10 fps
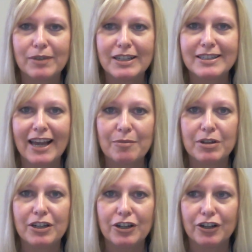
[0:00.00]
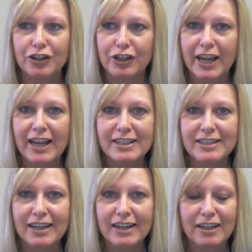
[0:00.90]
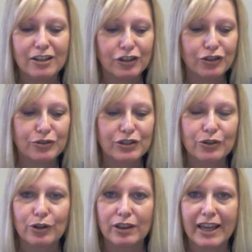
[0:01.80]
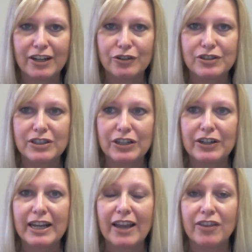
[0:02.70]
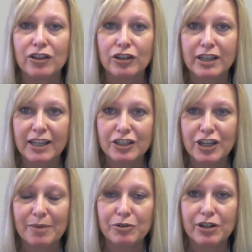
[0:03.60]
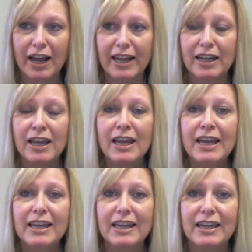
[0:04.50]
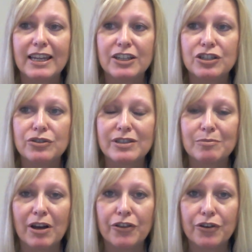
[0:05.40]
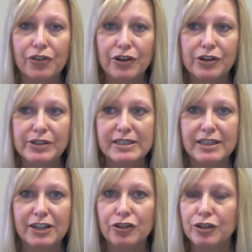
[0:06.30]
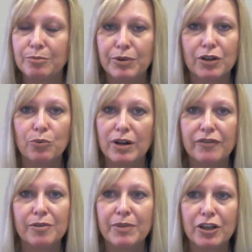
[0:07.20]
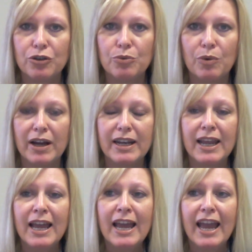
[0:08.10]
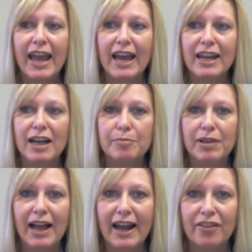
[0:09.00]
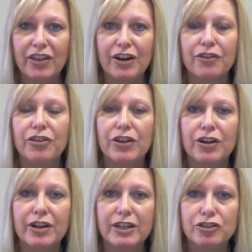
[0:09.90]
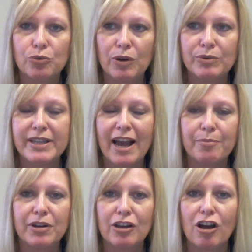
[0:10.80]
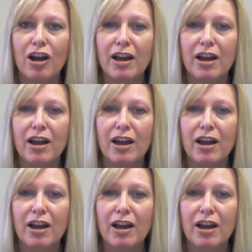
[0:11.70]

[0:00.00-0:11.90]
assignment here. Your case study using Orlando's theory and then looking at chapter 9, getting into some other theorists there. You can pick one of them that you want and apply their theory to what was happening